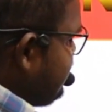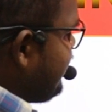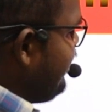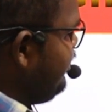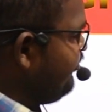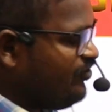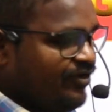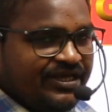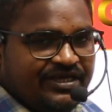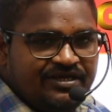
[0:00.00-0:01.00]
much current
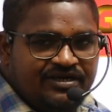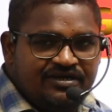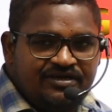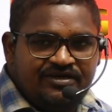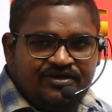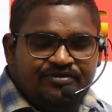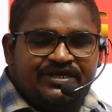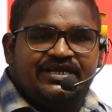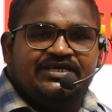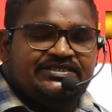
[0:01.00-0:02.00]
flowing here? You
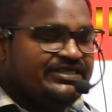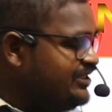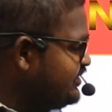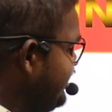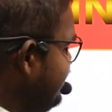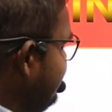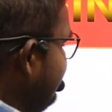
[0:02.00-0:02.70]
can easily say